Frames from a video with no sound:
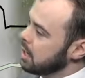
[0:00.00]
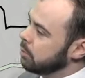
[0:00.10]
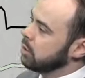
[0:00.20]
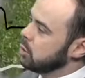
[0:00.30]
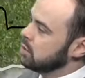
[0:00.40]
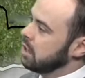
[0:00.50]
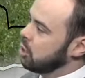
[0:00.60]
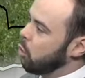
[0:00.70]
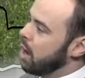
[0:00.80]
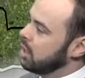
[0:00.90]
then we do stay
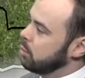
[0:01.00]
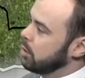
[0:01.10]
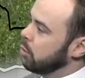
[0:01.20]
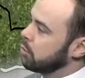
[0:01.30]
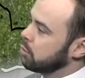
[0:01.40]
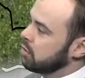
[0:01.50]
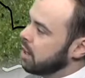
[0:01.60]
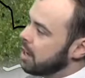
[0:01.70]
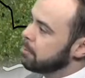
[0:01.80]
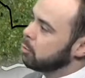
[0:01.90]
quiet as we go through
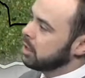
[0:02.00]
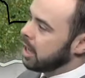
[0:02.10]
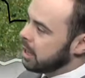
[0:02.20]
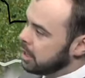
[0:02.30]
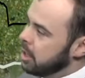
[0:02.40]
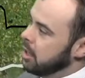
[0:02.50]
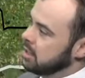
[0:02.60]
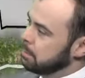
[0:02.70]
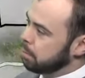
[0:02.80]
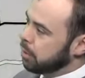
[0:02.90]
tonight with, again,
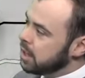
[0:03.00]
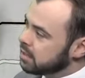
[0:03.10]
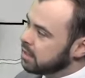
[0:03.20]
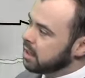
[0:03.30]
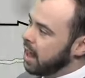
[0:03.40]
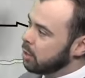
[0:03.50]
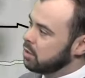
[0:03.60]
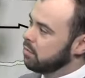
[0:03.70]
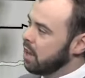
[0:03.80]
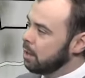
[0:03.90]
some breaks in the clouds
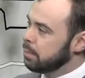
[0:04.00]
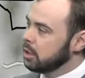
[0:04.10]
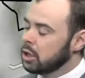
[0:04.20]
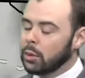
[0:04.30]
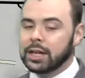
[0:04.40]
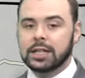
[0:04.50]
developing going into